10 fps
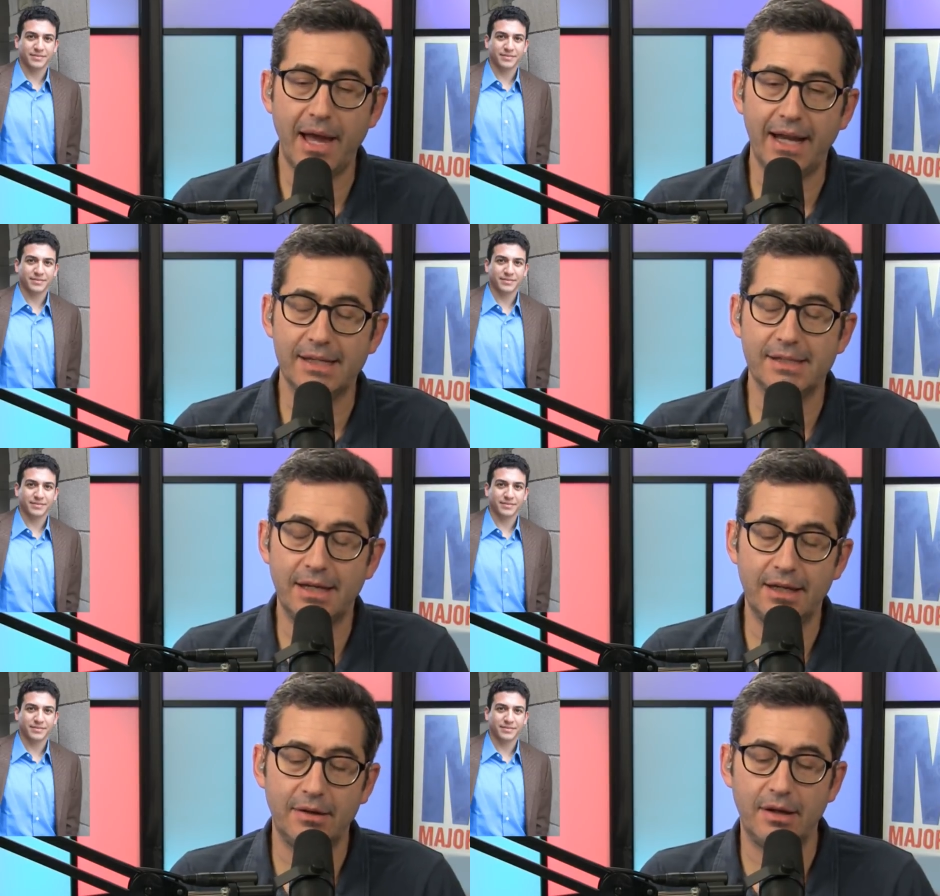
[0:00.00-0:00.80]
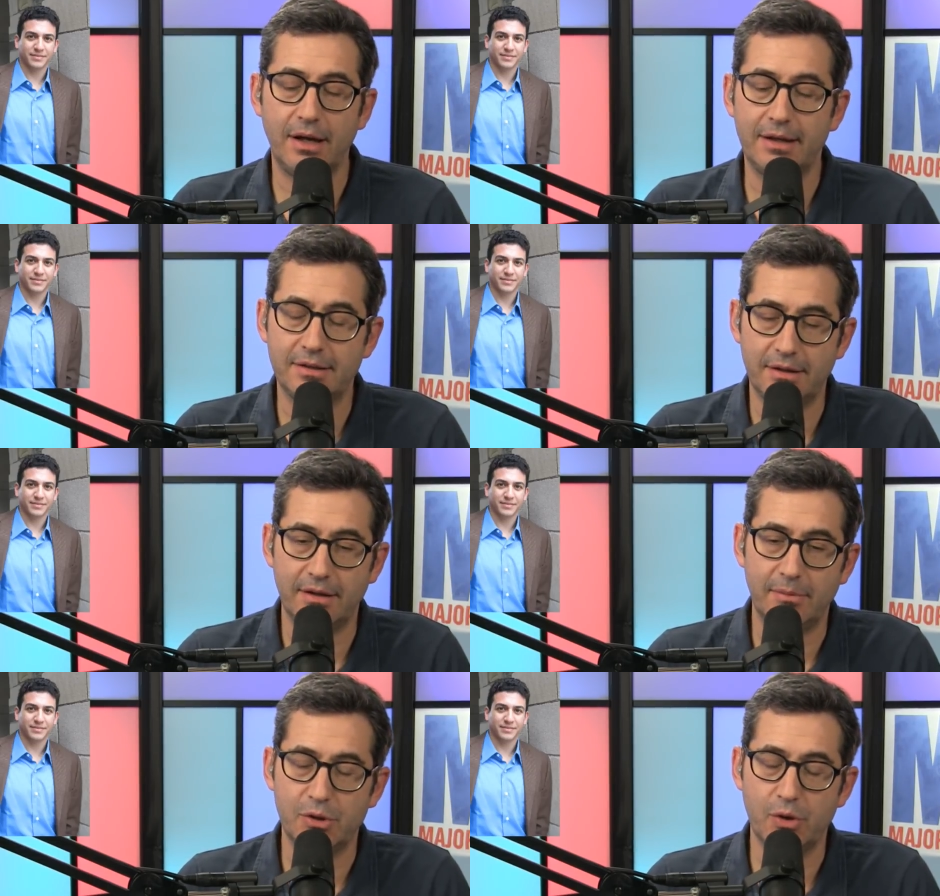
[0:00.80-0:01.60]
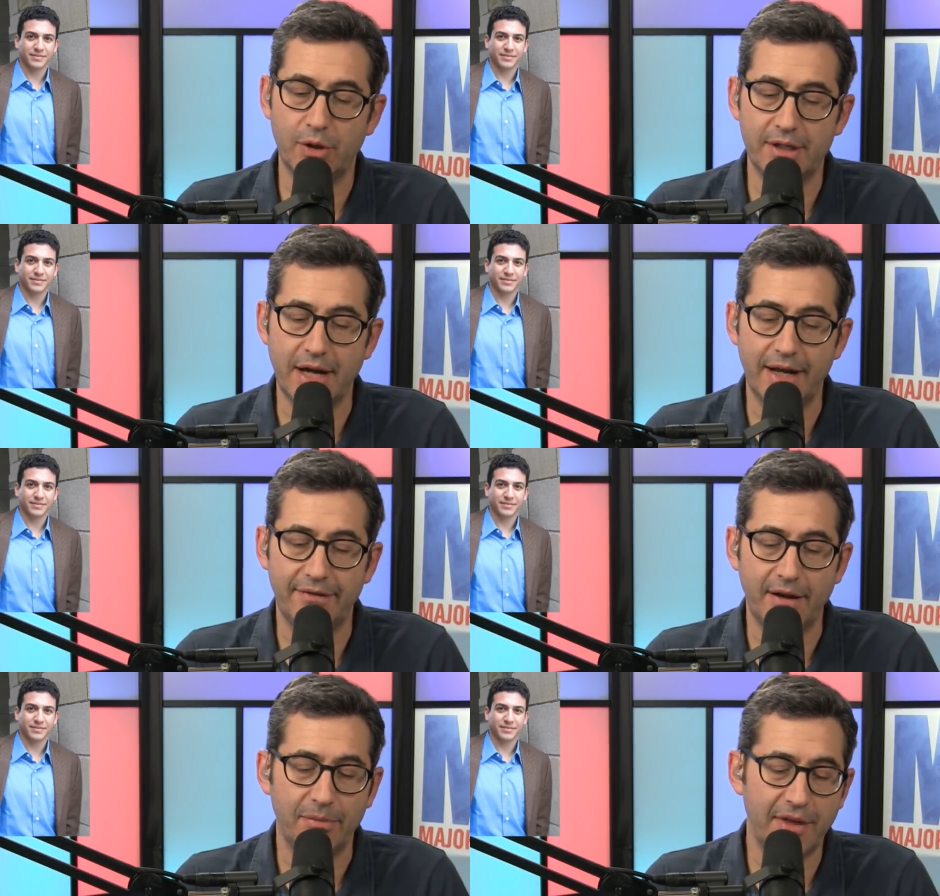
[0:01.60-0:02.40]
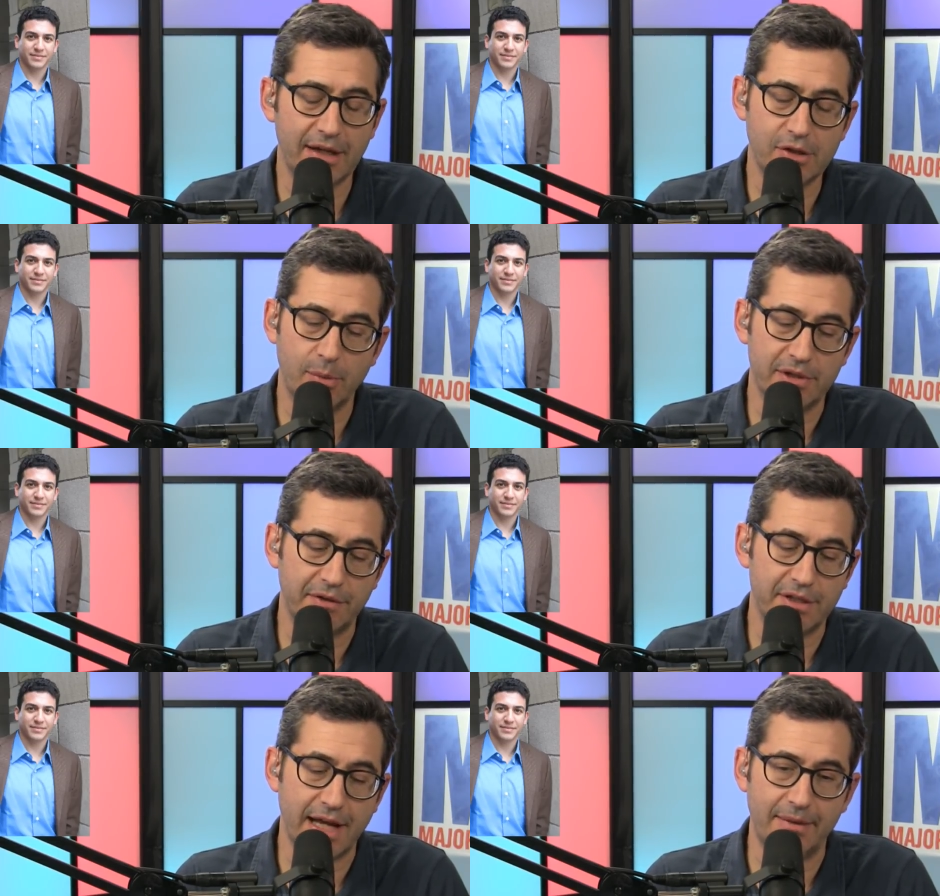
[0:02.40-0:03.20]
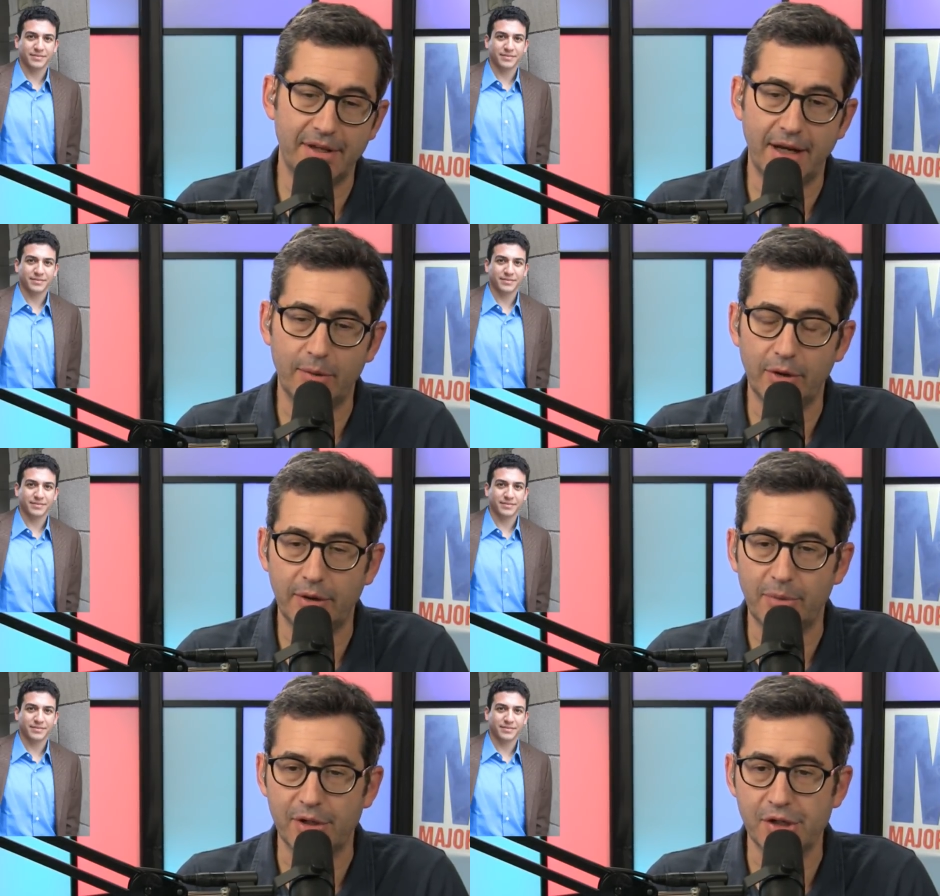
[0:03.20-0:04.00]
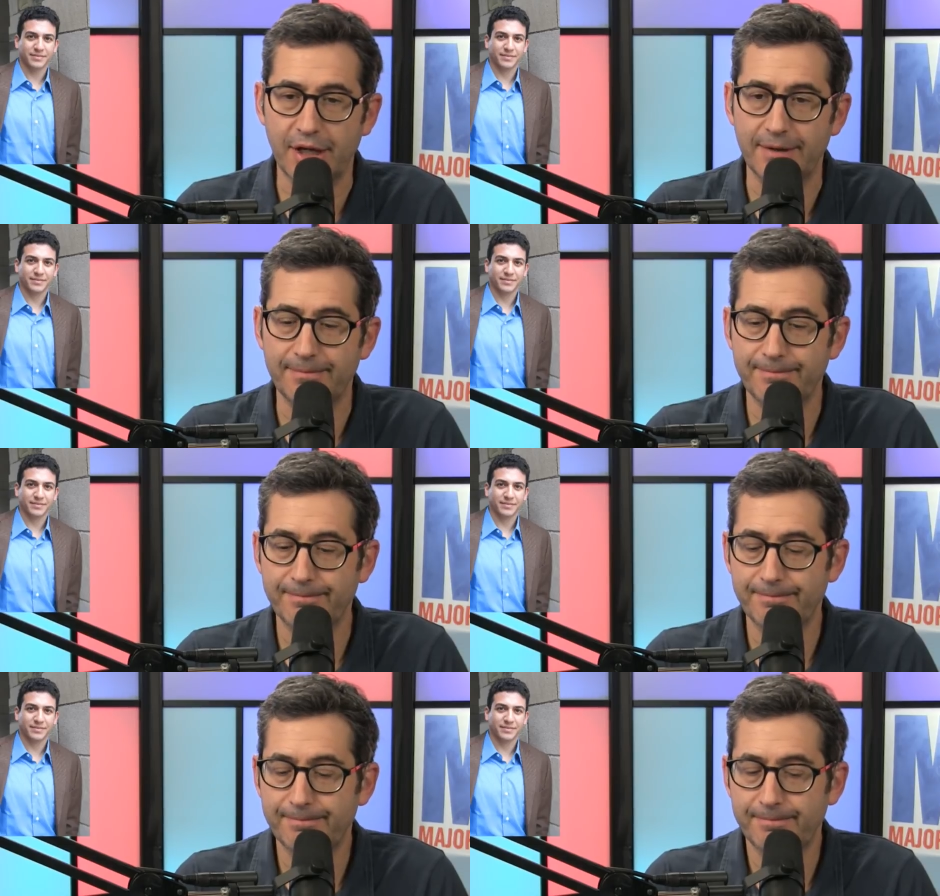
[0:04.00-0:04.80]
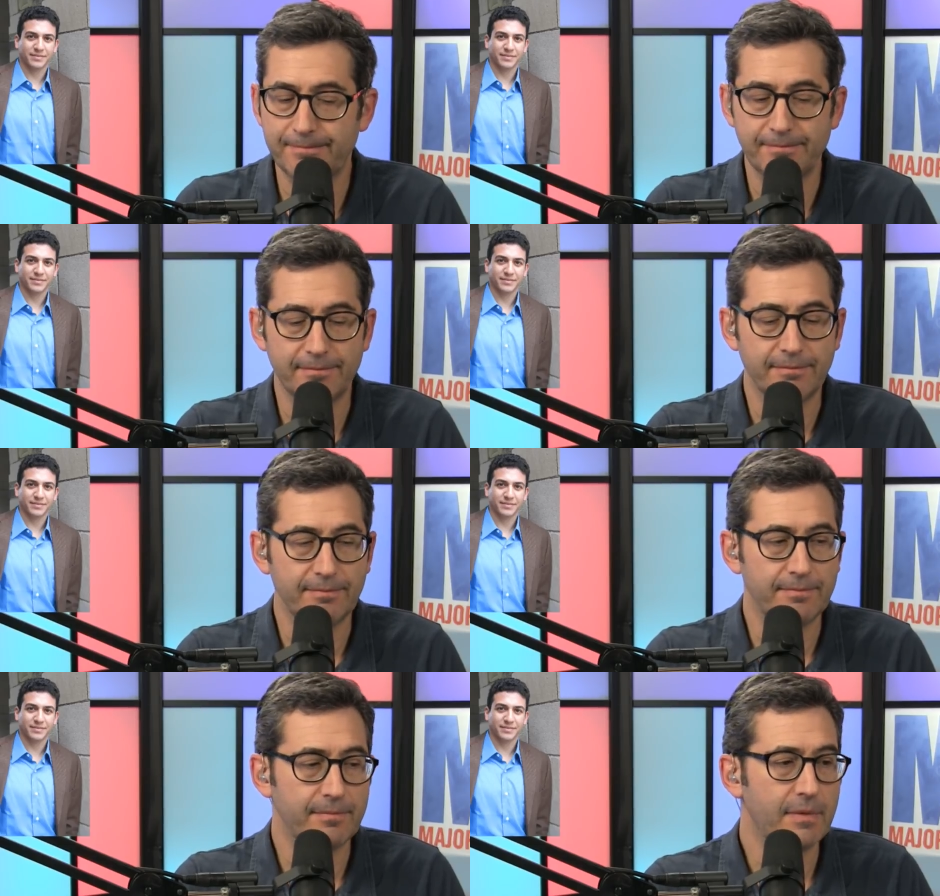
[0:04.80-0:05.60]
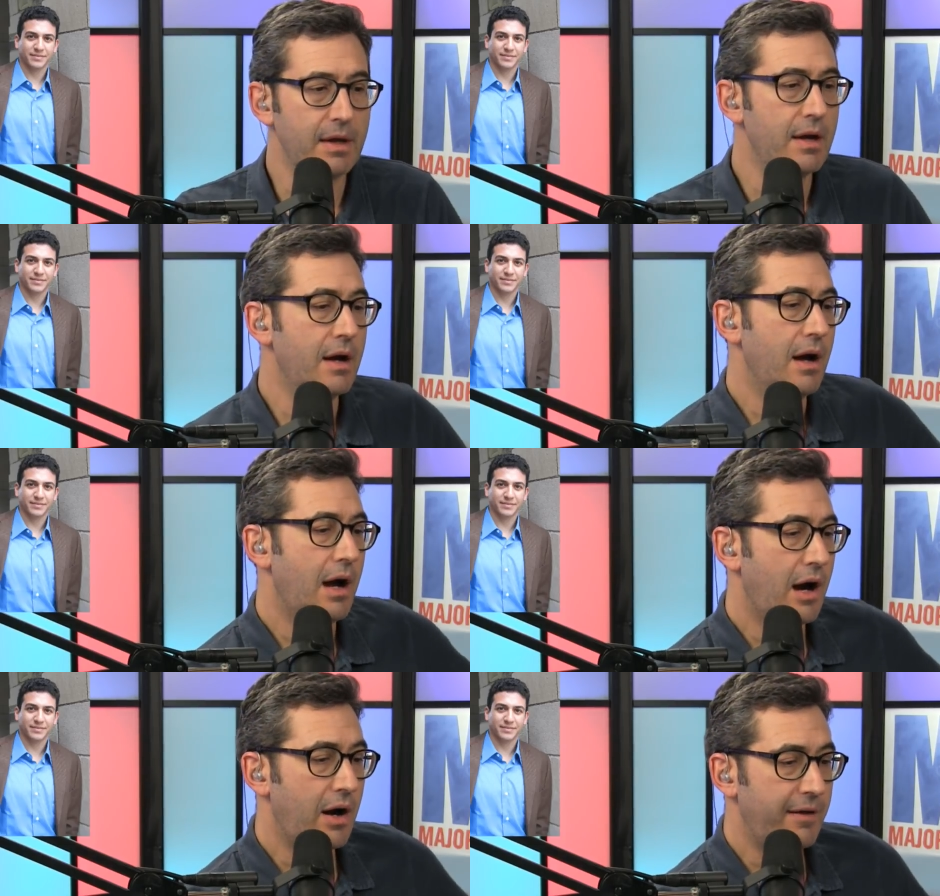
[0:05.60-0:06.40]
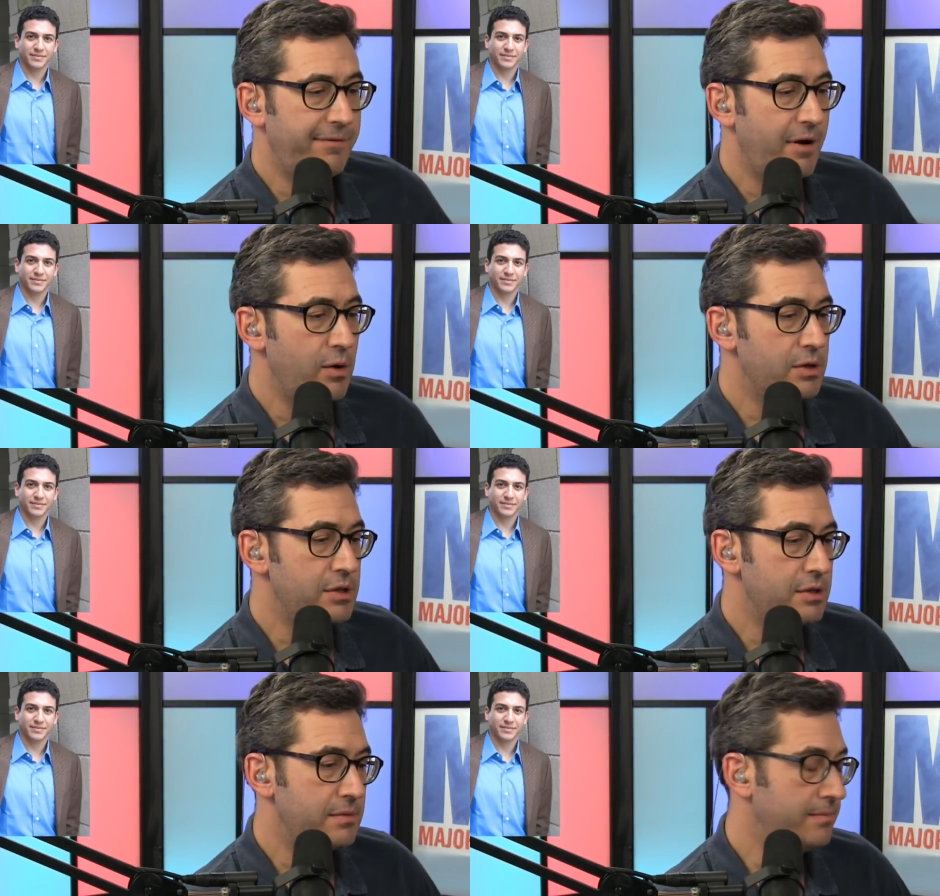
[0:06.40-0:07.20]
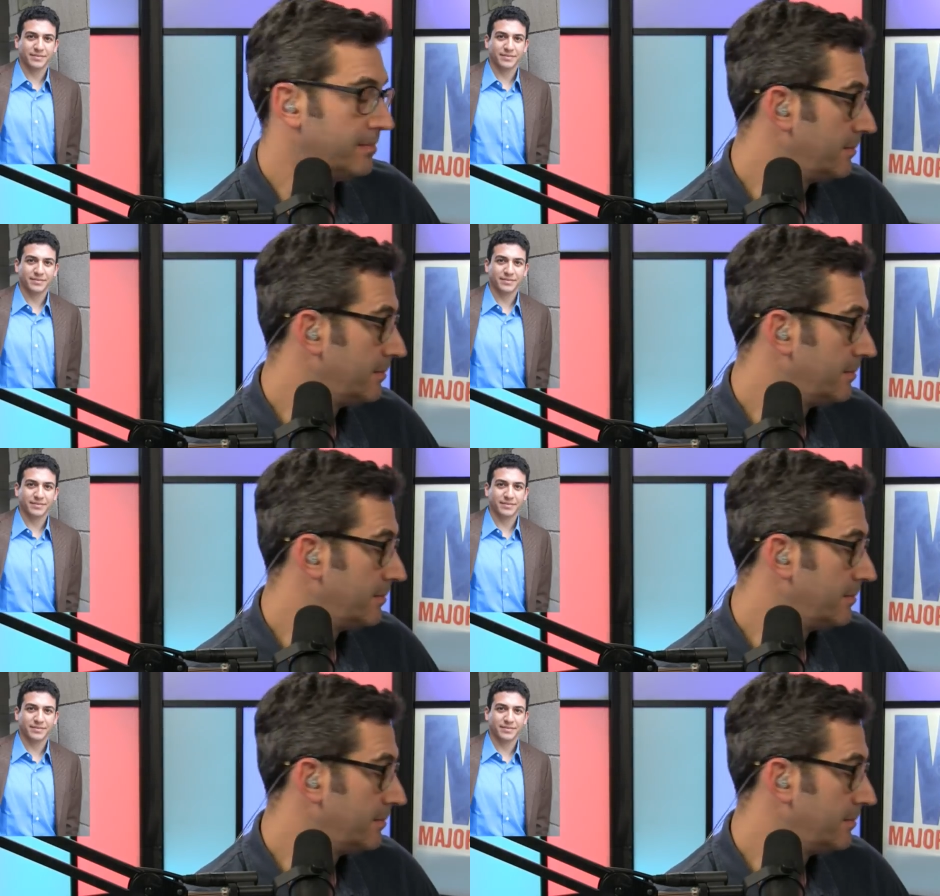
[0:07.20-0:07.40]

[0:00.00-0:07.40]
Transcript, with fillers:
Speaker 1: magazine at Majority.fm. Thanks so much for your time today. I really appreciate it. It was my pleasure. All right, folks.